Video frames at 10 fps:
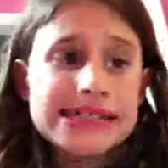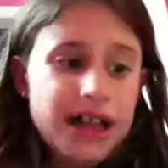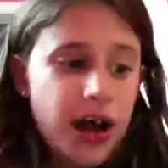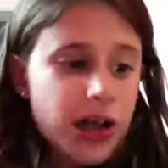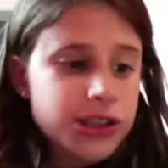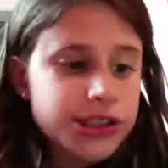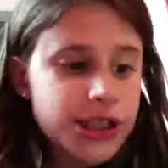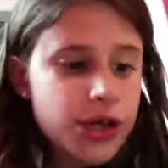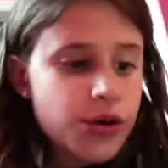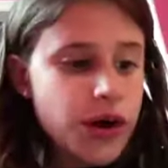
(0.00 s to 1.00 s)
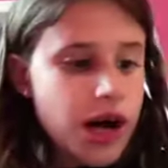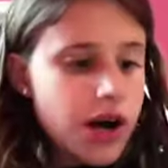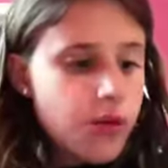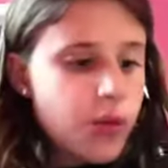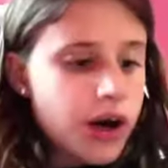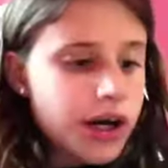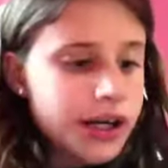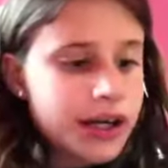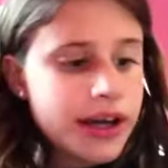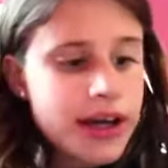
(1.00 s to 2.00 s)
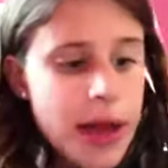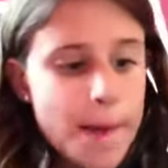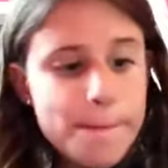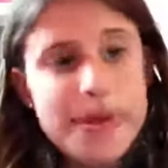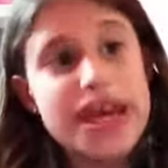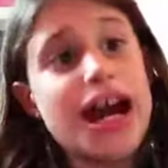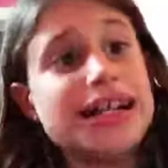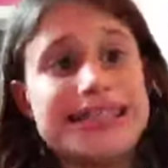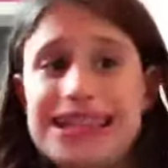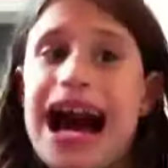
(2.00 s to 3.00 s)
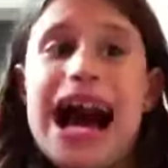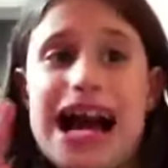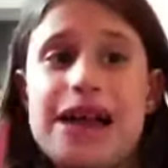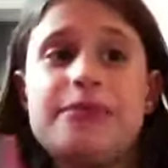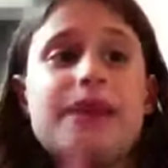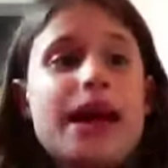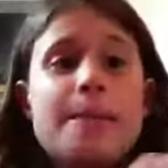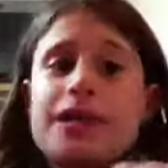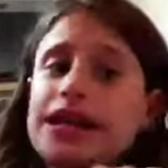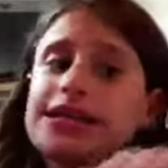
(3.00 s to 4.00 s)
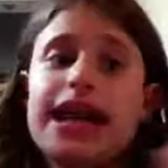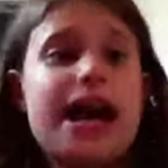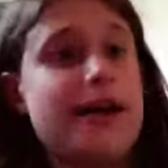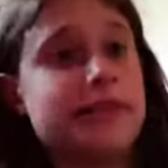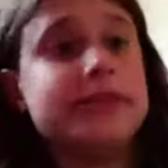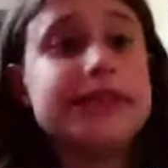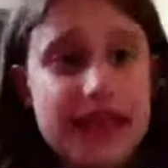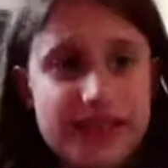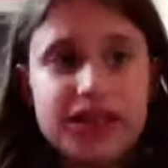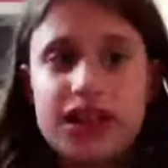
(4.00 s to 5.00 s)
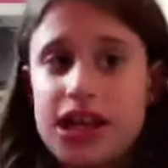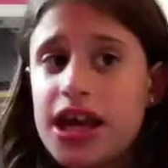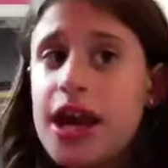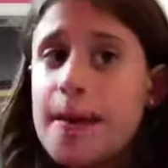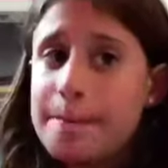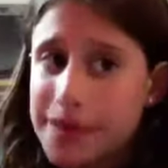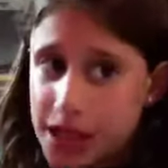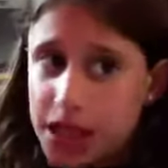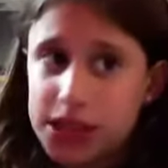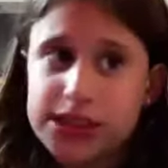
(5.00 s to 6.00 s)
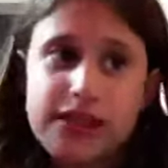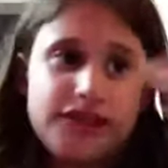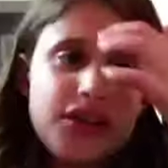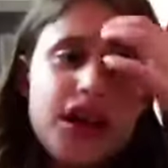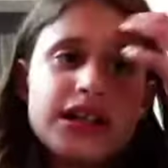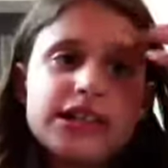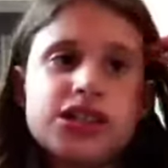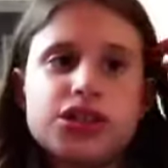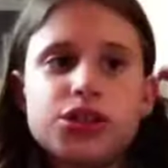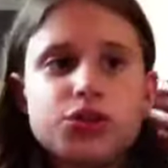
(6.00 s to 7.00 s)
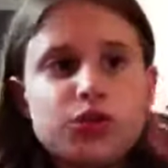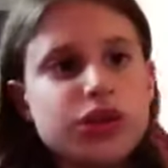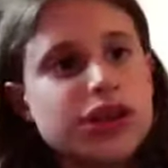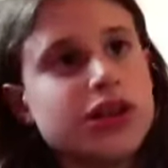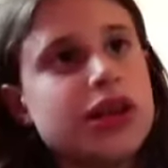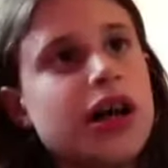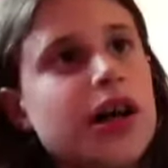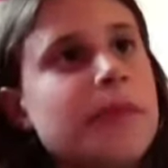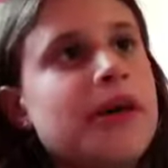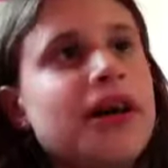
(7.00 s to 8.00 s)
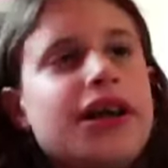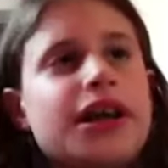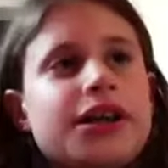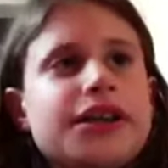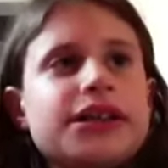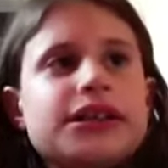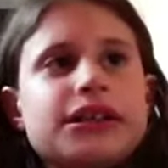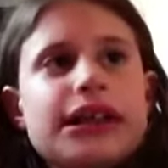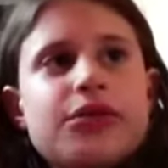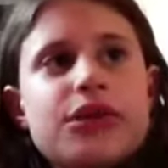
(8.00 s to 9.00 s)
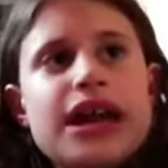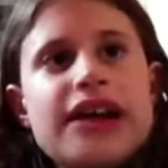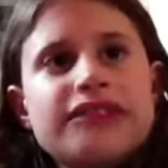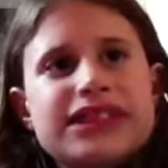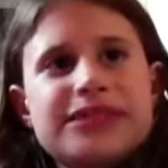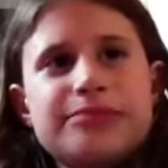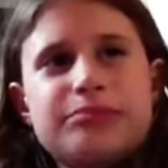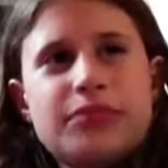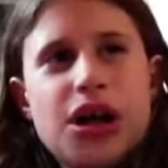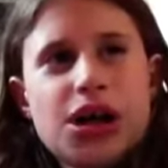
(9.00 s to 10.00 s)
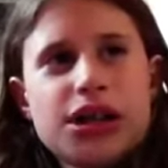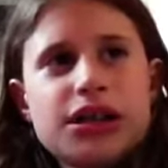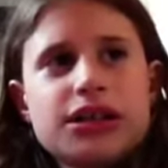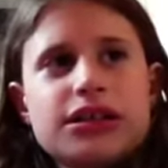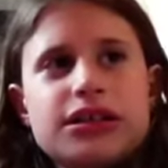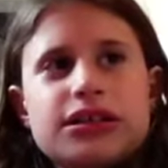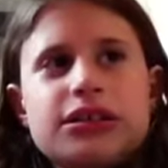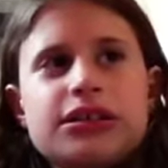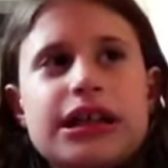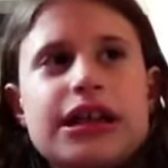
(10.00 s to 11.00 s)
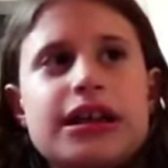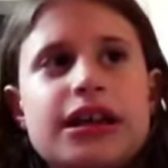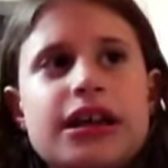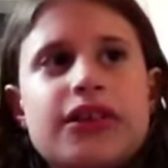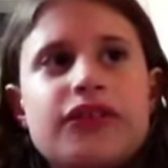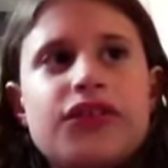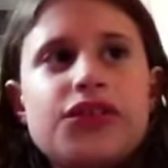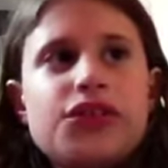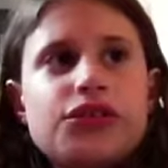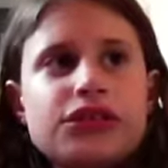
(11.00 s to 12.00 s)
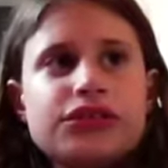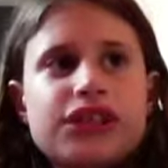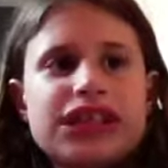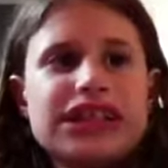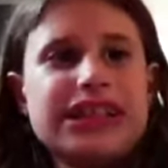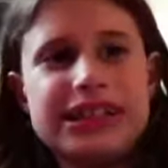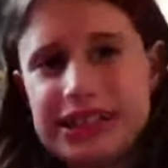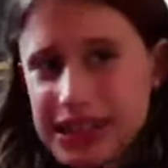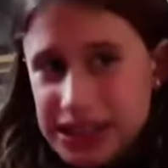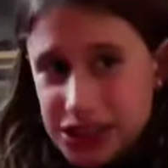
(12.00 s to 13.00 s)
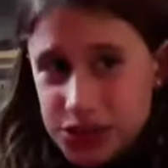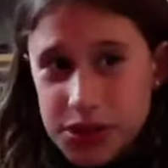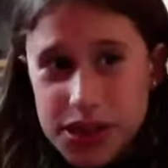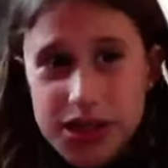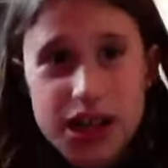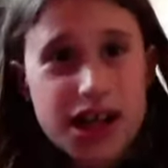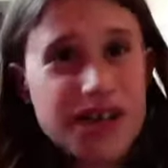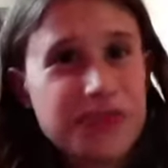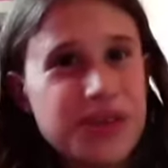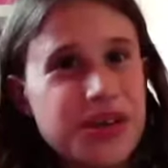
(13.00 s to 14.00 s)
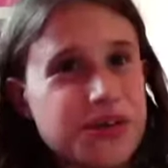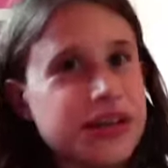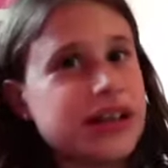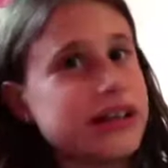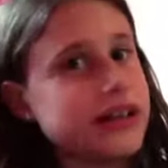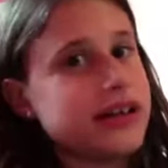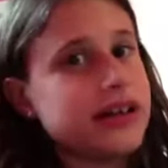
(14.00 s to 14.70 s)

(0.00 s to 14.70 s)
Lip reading: also, one, be on time. Be on time, definitely. Because for us, you would, we have this mark. Like, if you don't really listen to it, you would get,